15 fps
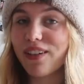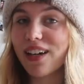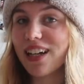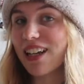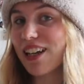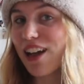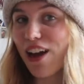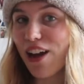
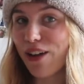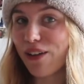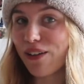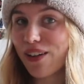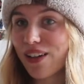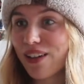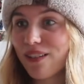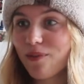really low
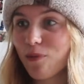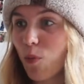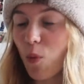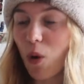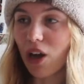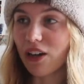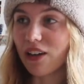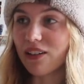
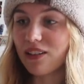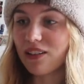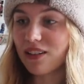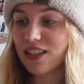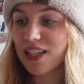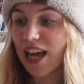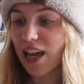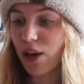one
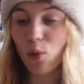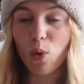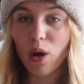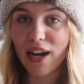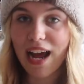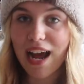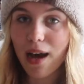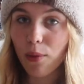day or
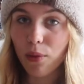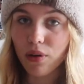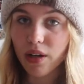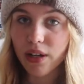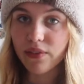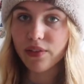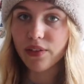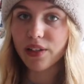1 hour
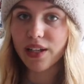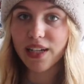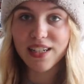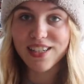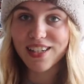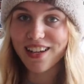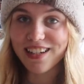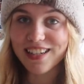even,
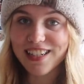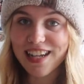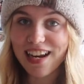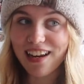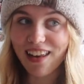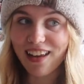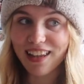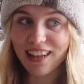it's going to
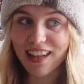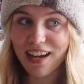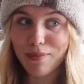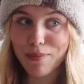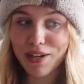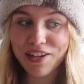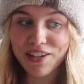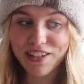stay like that,
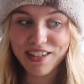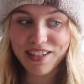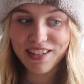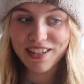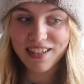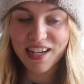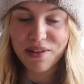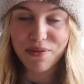because
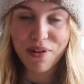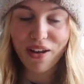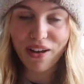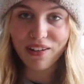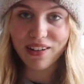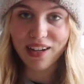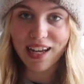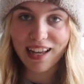it
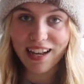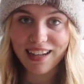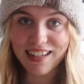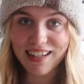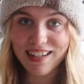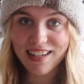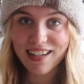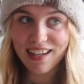won't.
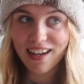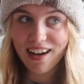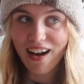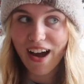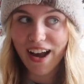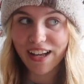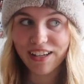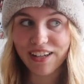And
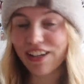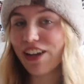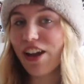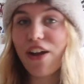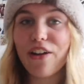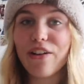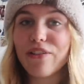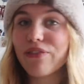I can
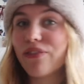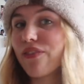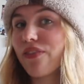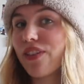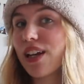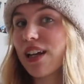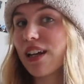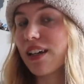go from
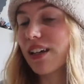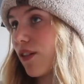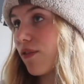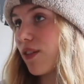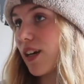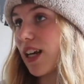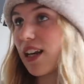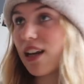feeling
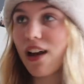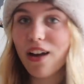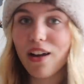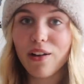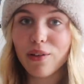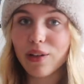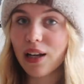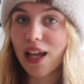really low
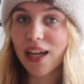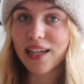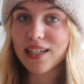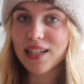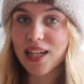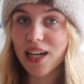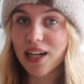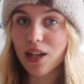and like
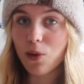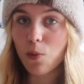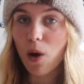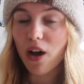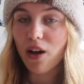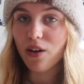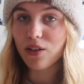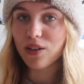it's the end of the
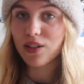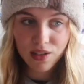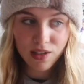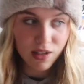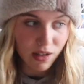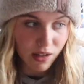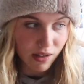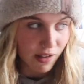world
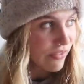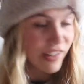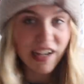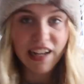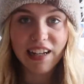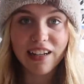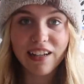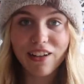to
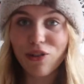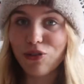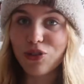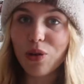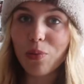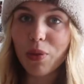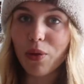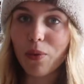feeling on
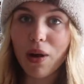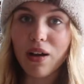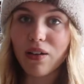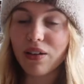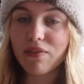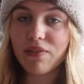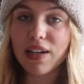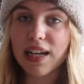top of the
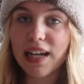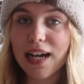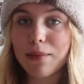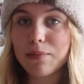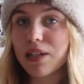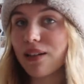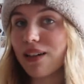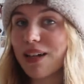world and feeling
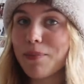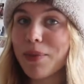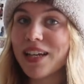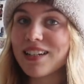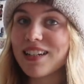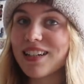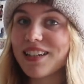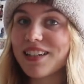absolutely
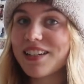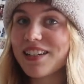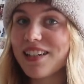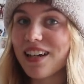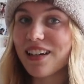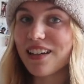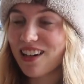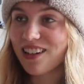amazing. So
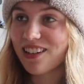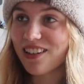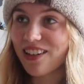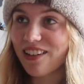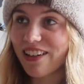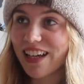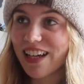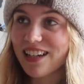I don't
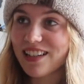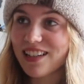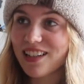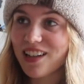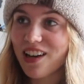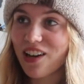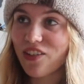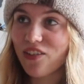know, I guess there's
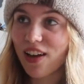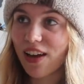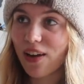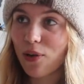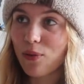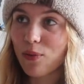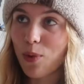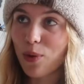kind of like
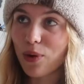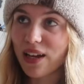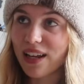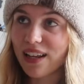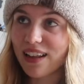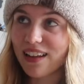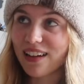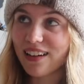a
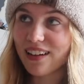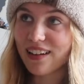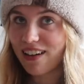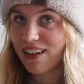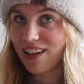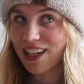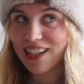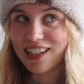warning that
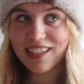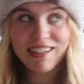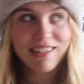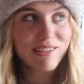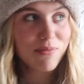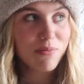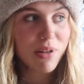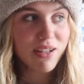I
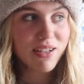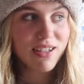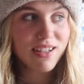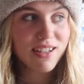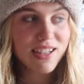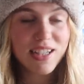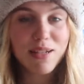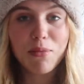might
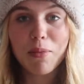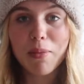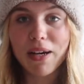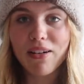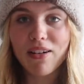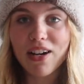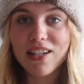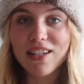seem a bit
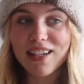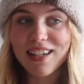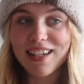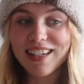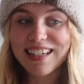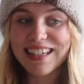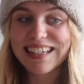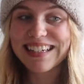crazy.
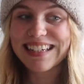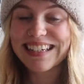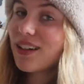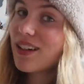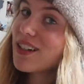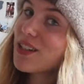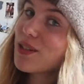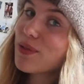
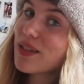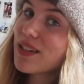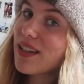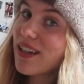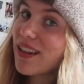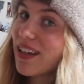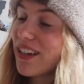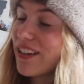I just want to
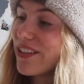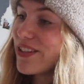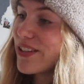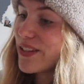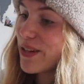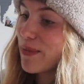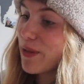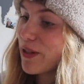say thank you
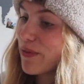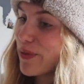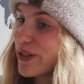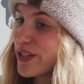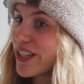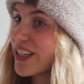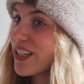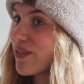so much for
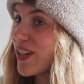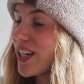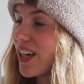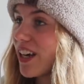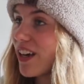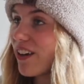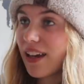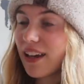watching this
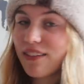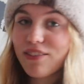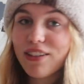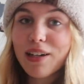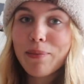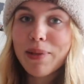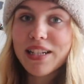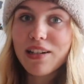video. It
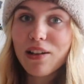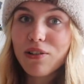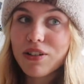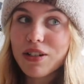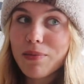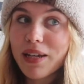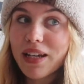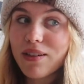really means a lot
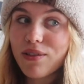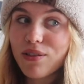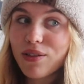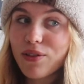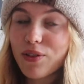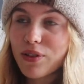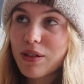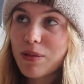to me, all of your